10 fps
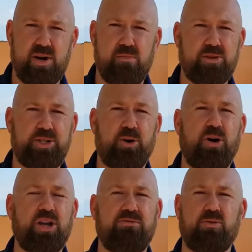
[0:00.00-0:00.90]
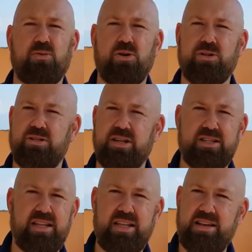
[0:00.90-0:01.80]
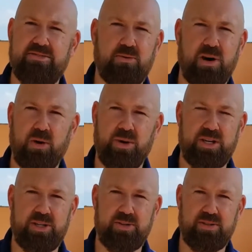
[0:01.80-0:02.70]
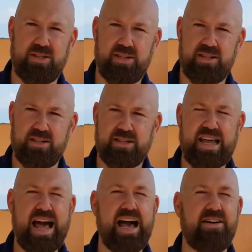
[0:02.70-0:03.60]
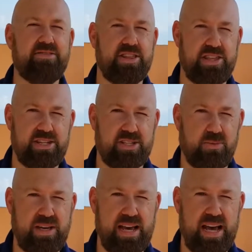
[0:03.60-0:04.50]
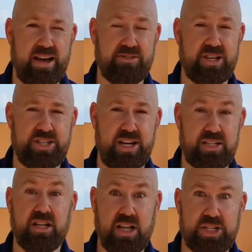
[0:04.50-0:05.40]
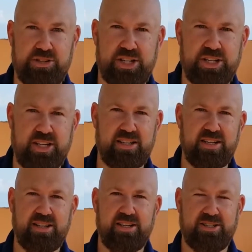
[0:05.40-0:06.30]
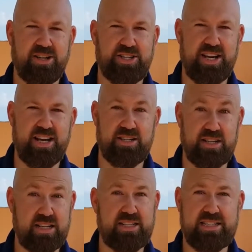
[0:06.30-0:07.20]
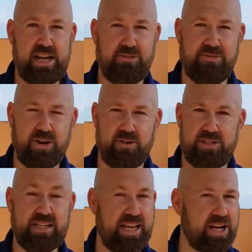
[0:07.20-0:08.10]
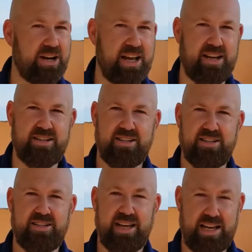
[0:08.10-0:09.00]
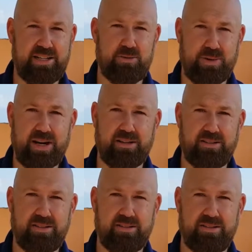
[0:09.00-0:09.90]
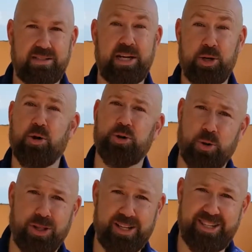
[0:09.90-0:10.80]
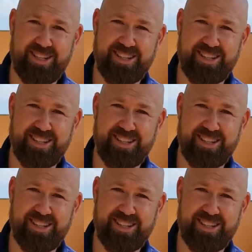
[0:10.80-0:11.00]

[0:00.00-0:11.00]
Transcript: A majority of the world doesn't live the way we do. Doesn't have the things that we have, such as electricity, such as cell phones and internet, and, well, indoor toilets.